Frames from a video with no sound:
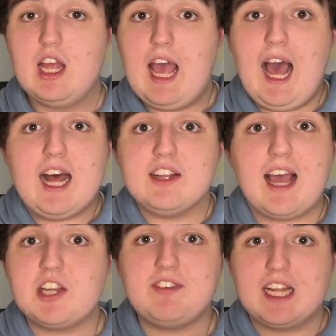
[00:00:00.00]
And it
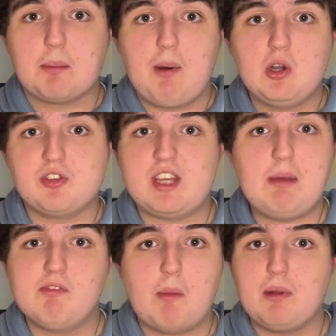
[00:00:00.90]
has the added bonus of
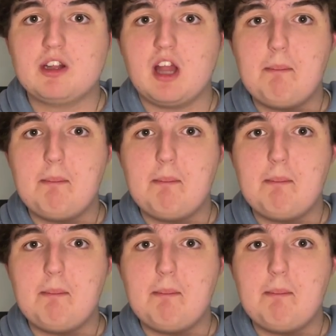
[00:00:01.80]
keeping the bloodline